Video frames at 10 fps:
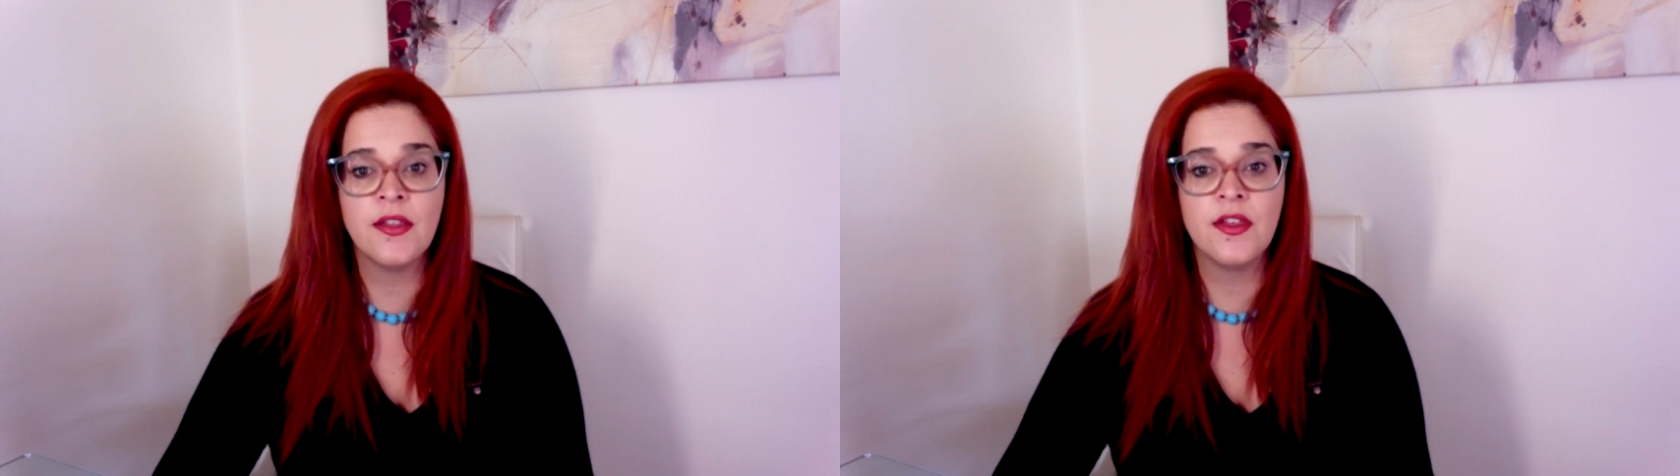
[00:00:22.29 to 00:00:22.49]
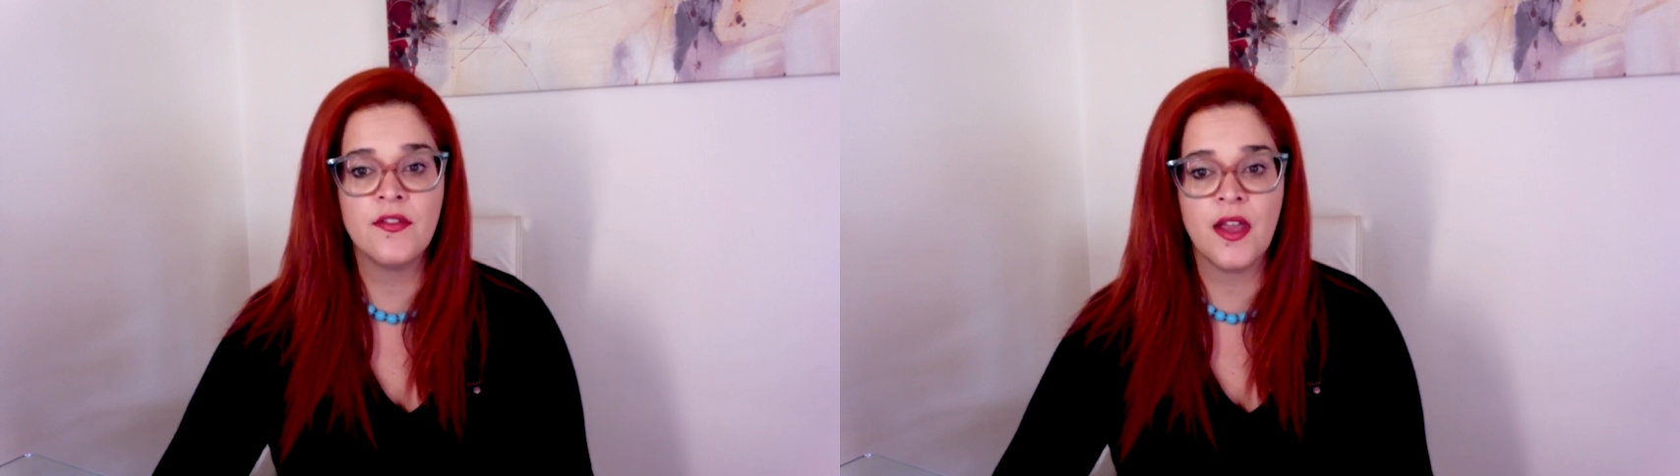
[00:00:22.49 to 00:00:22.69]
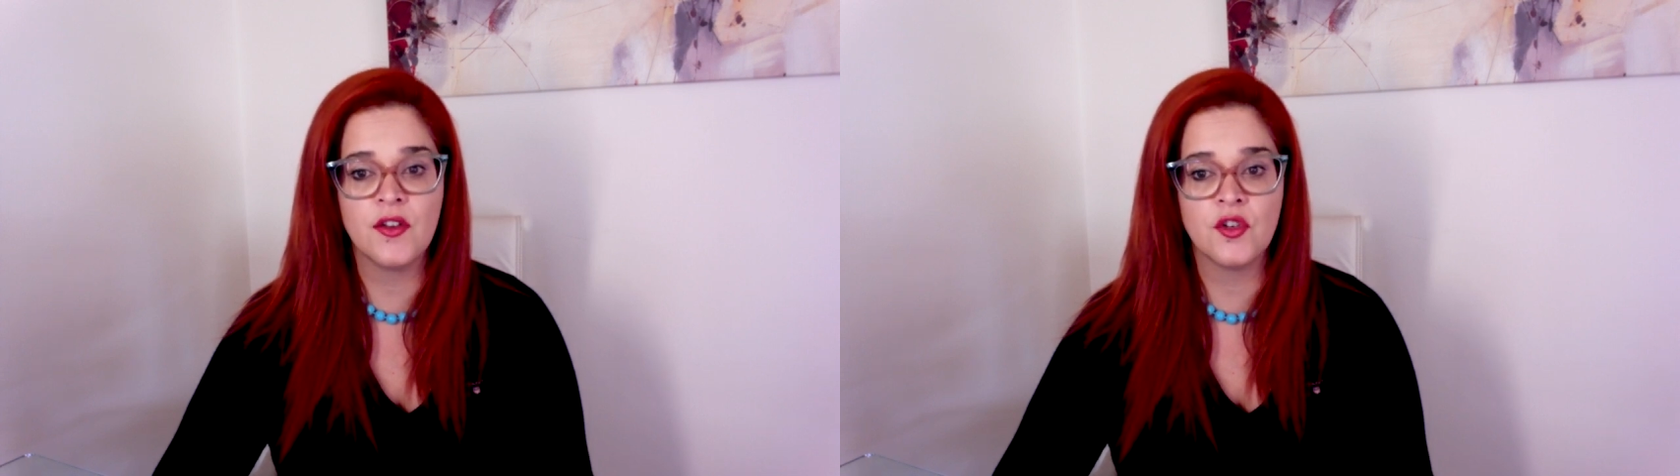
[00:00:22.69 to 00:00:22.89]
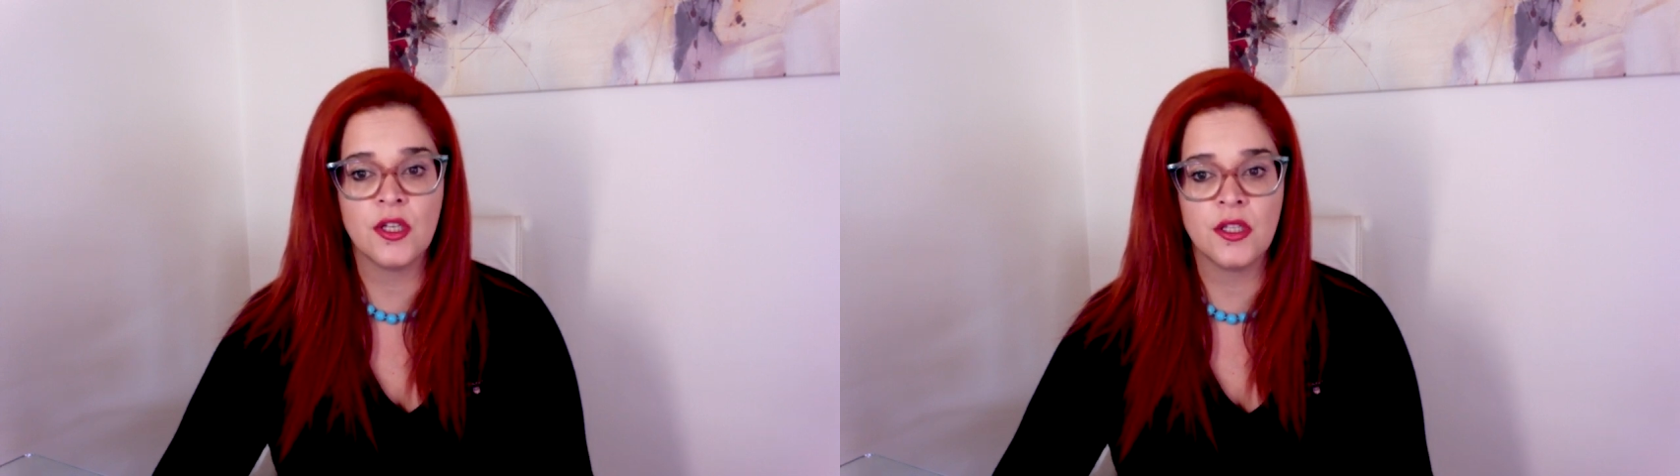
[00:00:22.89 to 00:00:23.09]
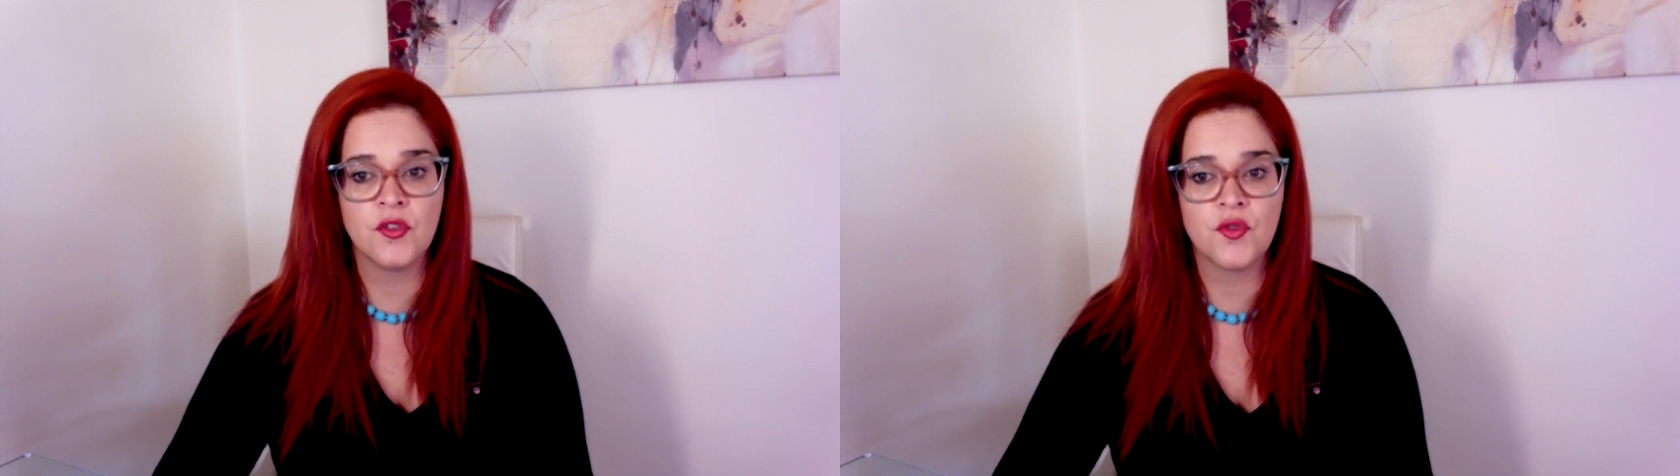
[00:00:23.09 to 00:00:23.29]
in the aviation
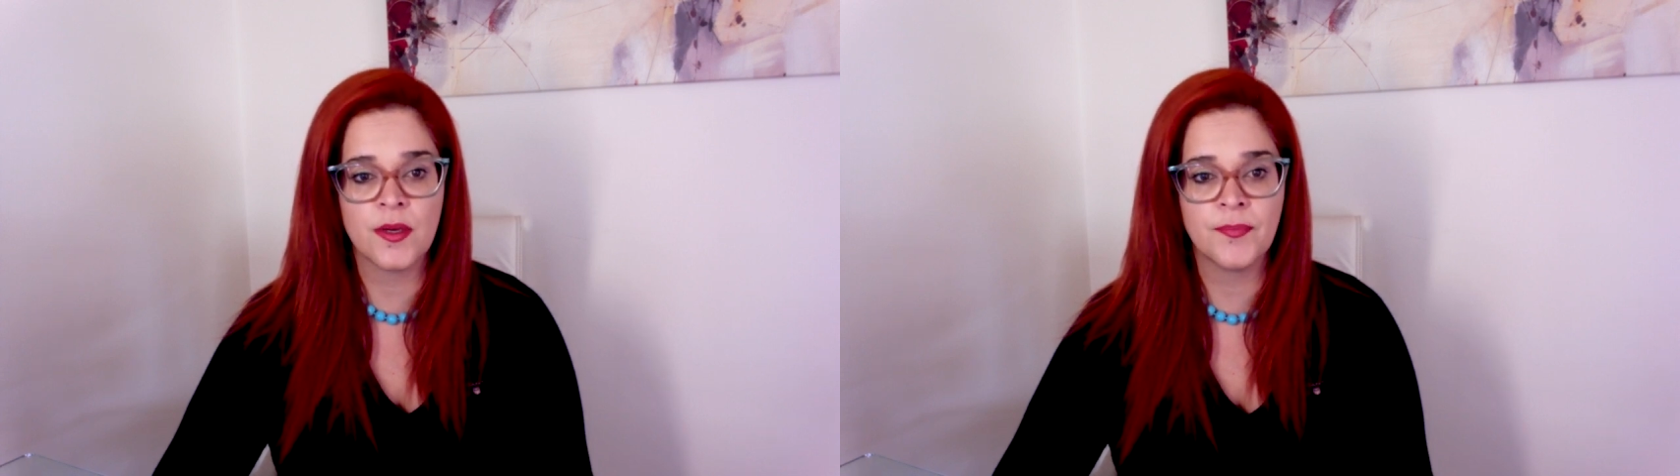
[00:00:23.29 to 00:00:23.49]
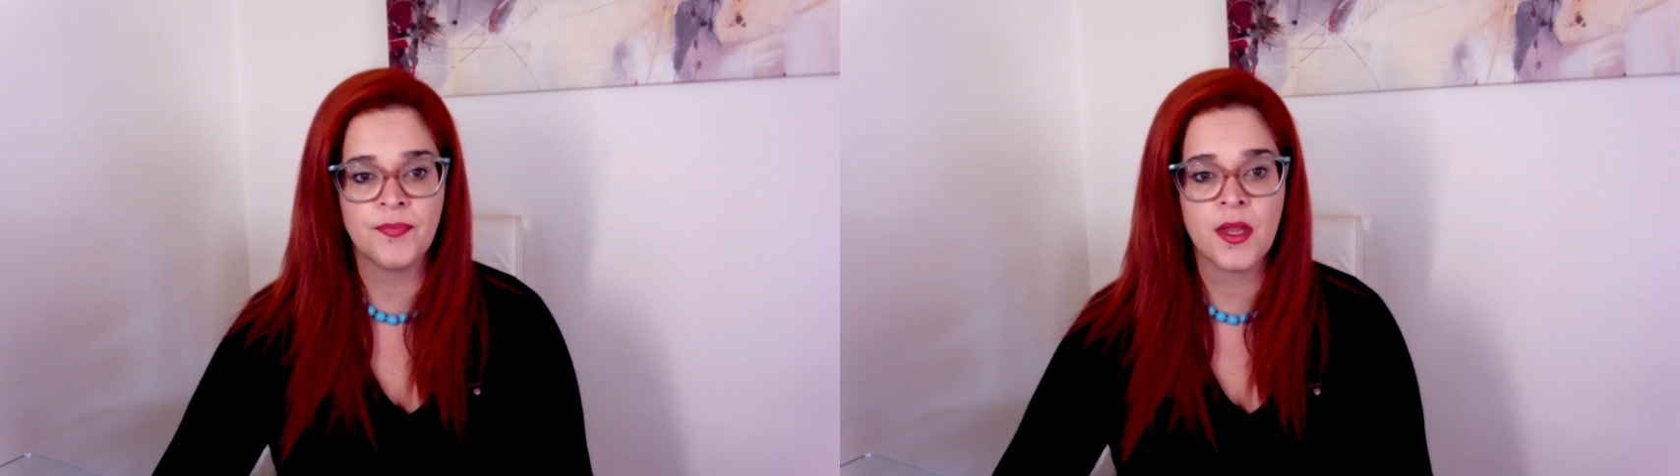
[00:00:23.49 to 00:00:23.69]
industry.